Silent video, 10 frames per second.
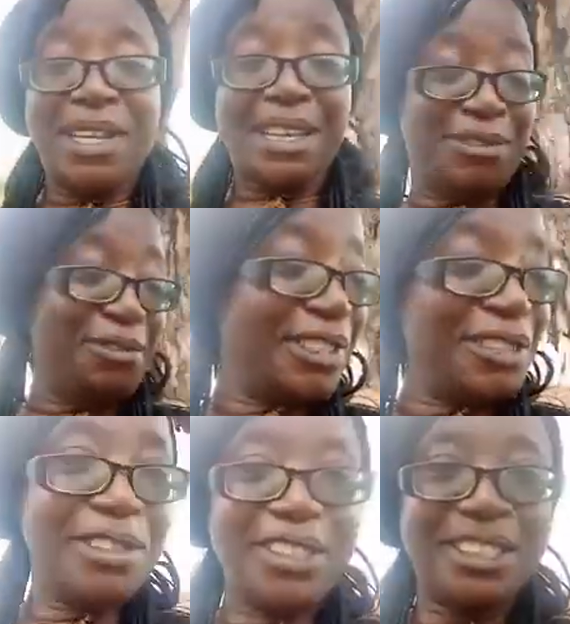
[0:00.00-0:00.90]
15,
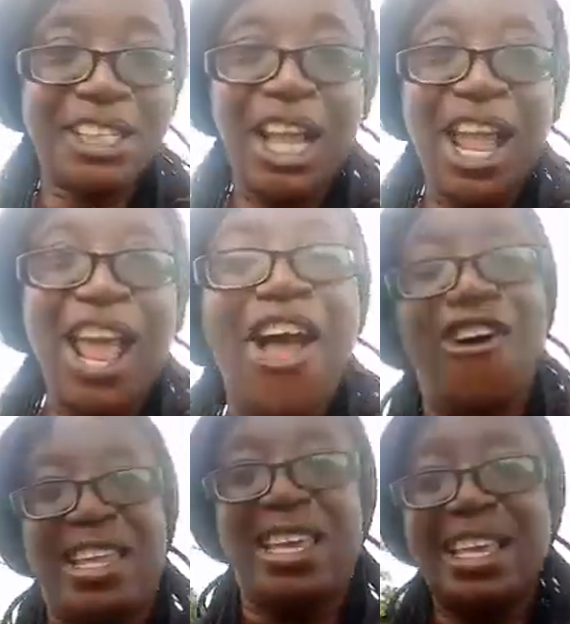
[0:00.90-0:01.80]

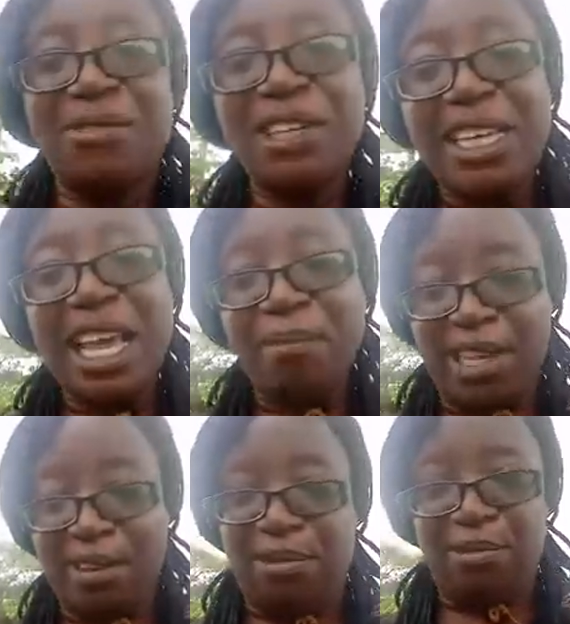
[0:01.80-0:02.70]
okay, for the
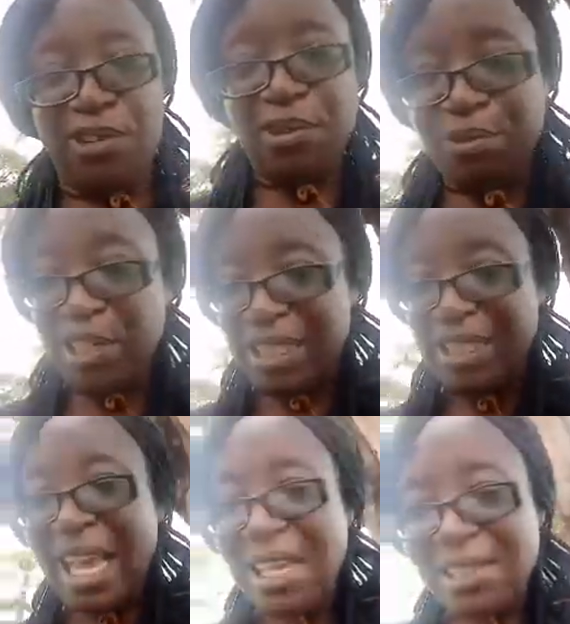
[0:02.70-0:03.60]
NPK 1515,
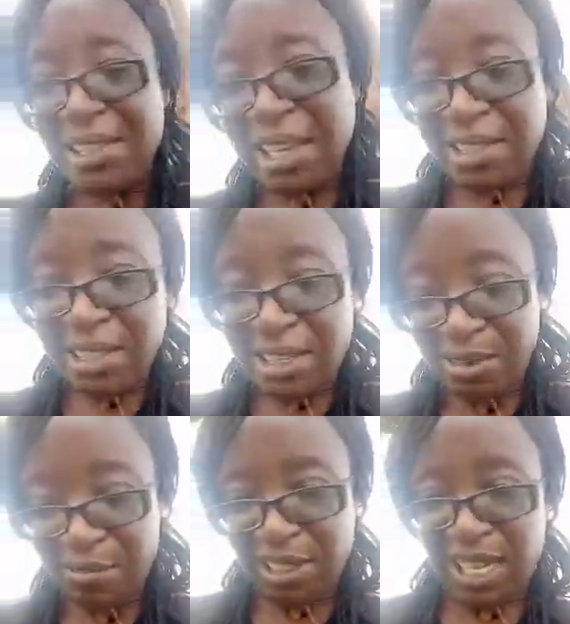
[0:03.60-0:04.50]
they are synthetic
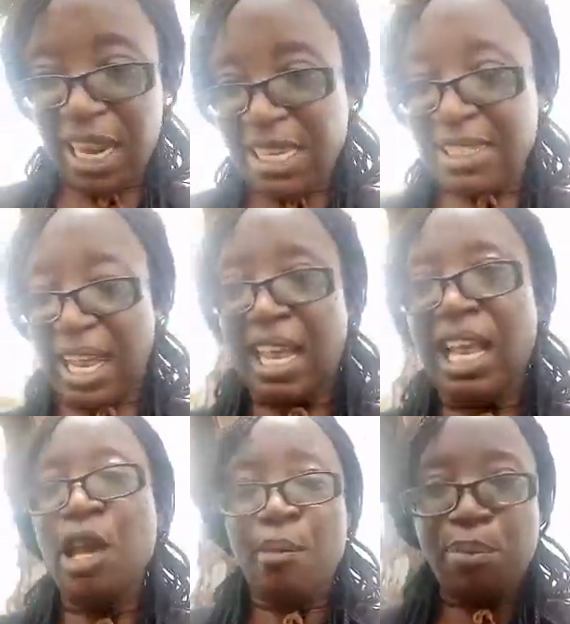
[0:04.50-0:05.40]
fertilizer.
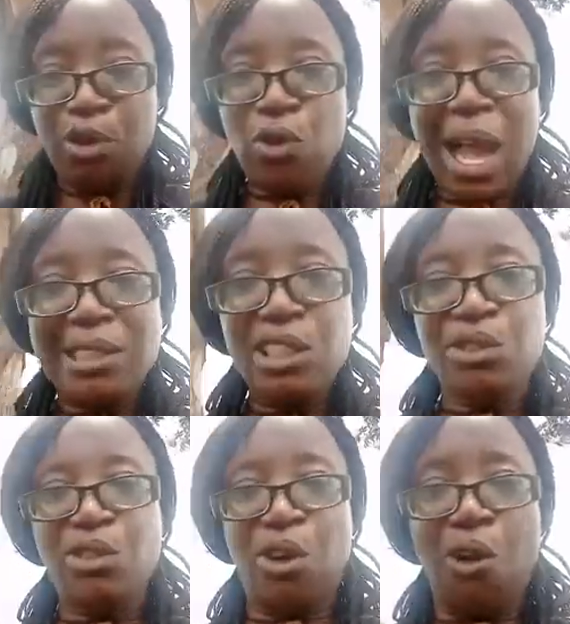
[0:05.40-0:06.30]
You add it
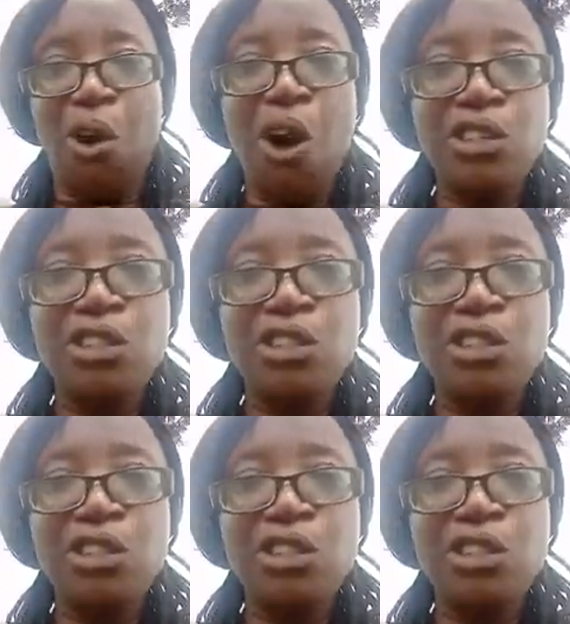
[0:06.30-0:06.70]
to your corn,